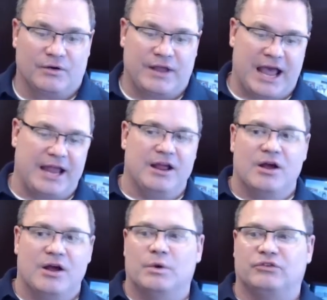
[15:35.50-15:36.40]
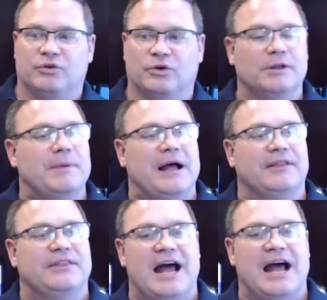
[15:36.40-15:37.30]
Okay? What's cool
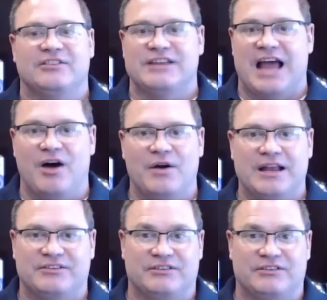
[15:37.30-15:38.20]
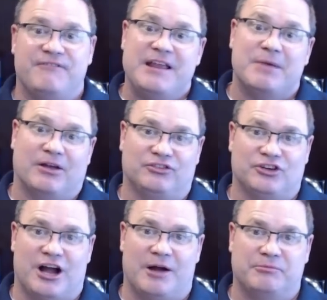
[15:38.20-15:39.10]
about that is now it's the female's
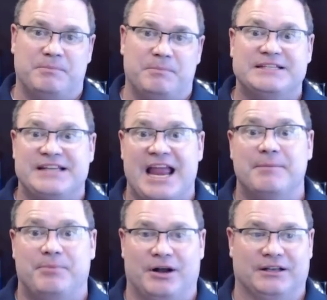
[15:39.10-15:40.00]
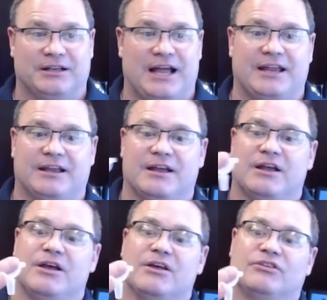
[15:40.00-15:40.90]
job to be tampon-like.
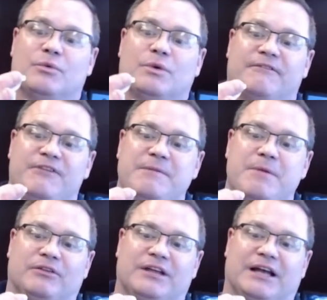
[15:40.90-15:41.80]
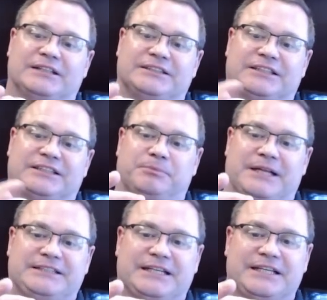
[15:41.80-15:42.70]
So what the female does is
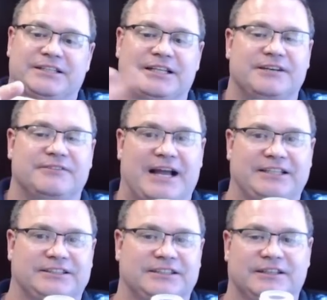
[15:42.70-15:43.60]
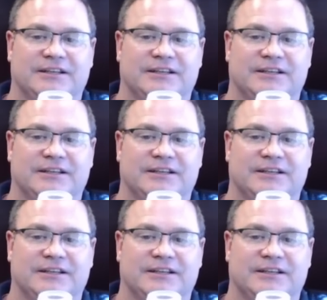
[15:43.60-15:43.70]
place it into the device,